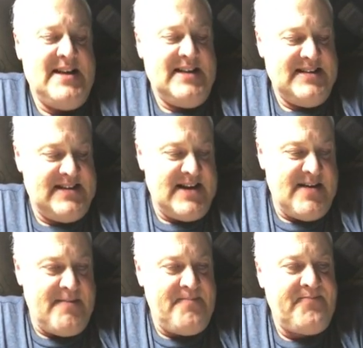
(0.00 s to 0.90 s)

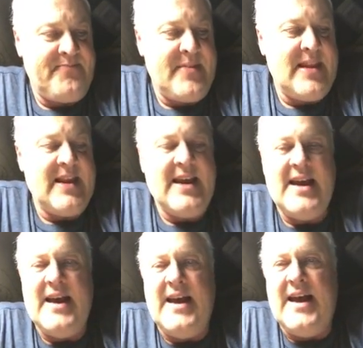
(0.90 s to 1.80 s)
So,
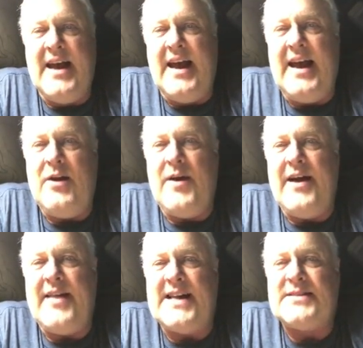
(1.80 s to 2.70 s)
anyway,
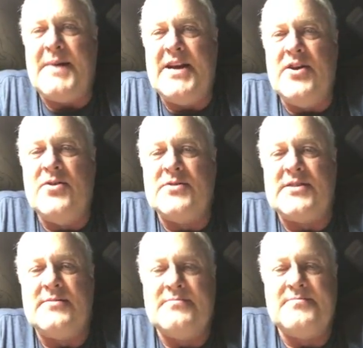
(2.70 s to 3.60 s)
that's my
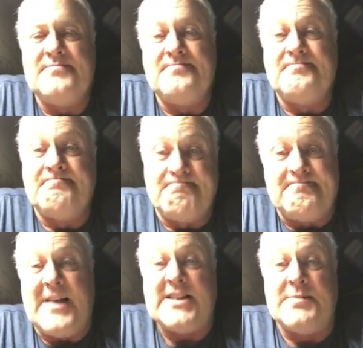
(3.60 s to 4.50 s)
news.
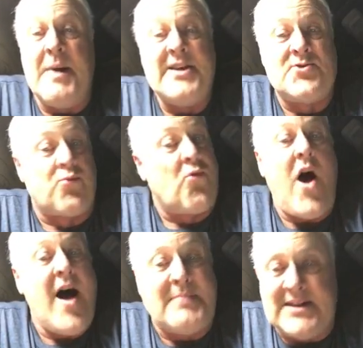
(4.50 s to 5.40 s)
That's my
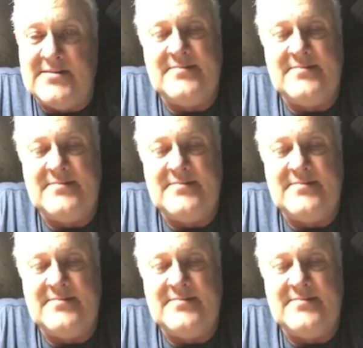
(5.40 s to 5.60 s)
drama.